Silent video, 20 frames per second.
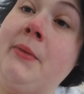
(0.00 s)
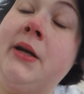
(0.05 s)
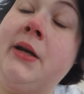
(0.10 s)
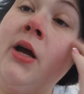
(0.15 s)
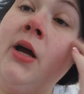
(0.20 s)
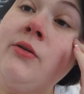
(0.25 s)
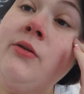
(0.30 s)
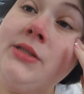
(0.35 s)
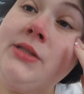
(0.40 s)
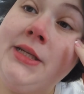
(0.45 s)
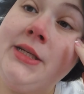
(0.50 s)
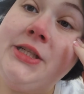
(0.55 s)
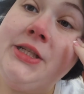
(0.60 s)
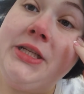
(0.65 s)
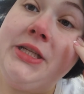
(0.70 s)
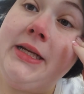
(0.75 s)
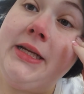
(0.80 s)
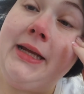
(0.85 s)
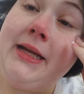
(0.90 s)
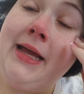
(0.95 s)
my nose
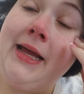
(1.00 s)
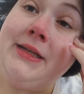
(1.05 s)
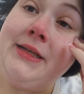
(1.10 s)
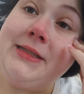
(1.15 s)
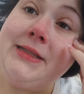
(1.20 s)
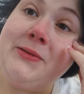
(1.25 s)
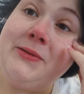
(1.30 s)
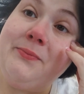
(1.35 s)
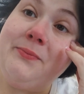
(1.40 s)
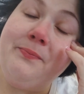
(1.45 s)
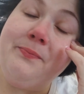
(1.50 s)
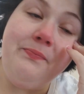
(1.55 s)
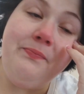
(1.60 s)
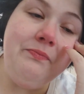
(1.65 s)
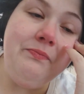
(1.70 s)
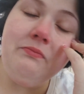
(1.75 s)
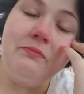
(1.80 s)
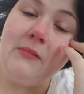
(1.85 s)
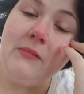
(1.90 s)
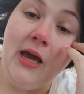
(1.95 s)
itchy and just
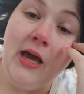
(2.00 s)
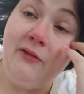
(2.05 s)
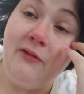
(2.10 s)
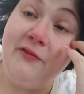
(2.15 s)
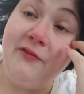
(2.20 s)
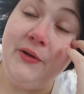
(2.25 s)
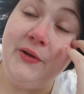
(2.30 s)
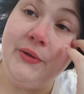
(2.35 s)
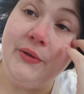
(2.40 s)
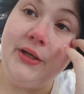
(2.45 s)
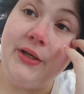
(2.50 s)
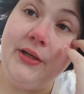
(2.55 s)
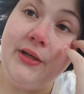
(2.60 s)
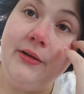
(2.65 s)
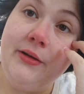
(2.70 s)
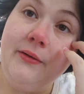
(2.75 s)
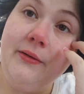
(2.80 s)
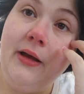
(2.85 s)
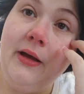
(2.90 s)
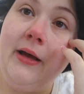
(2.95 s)
I don't feel good.
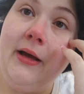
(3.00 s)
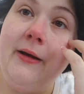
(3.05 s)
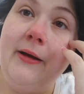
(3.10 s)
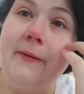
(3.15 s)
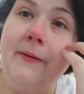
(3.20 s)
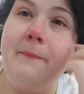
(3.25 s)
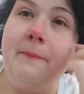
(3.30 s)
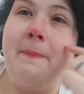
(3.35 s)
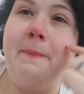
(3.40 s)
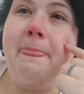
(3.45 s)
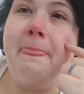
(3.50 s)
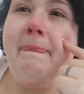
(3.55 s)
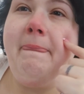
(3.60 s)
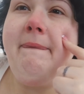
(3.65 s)
Um,